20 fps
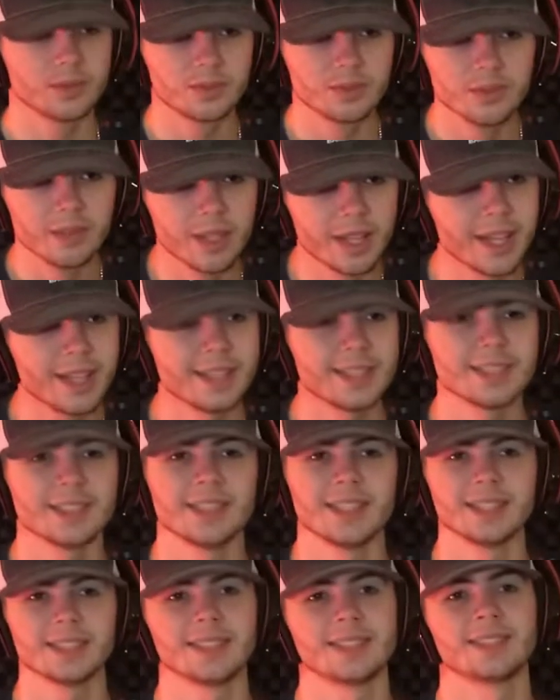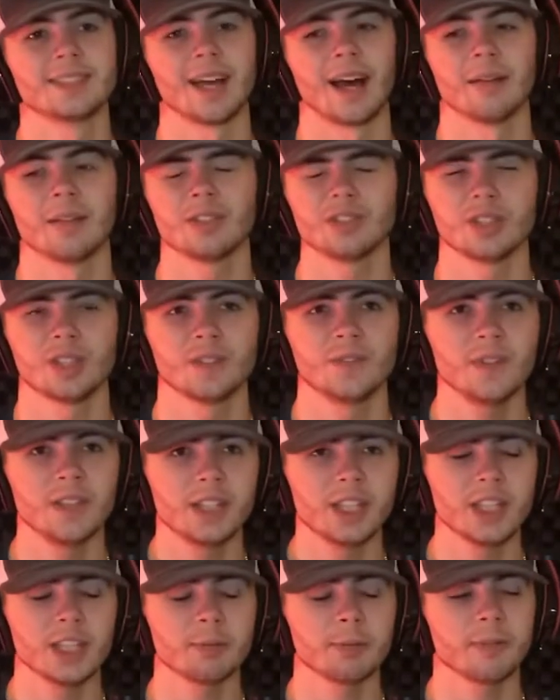he just needs to stop. This is his
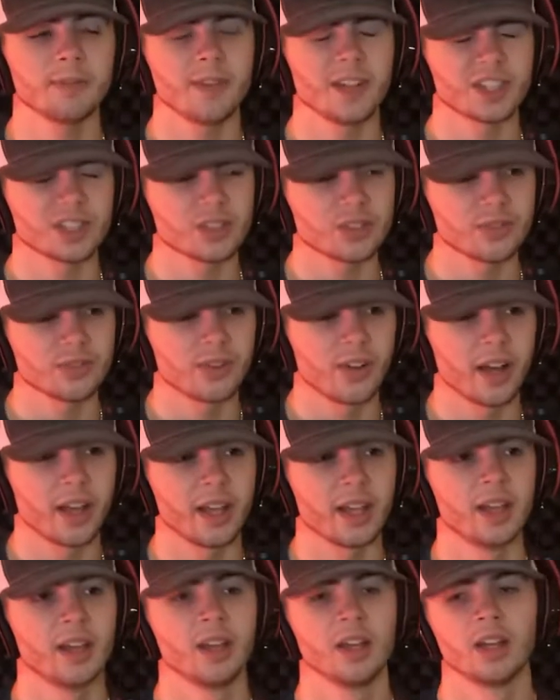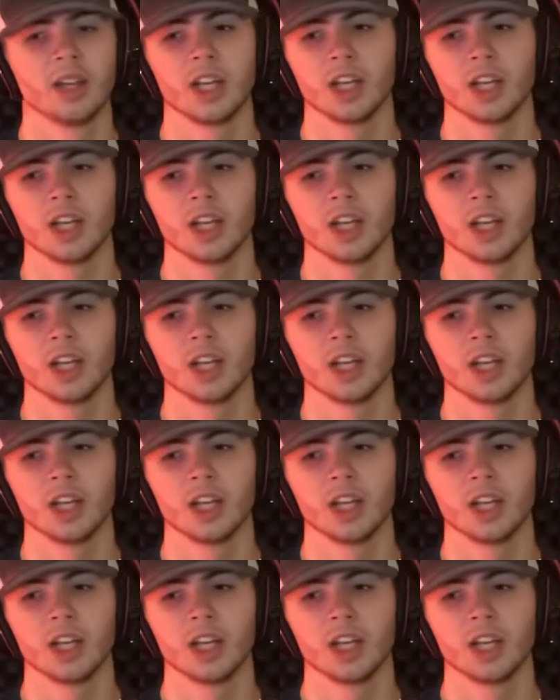50th professional fight. He's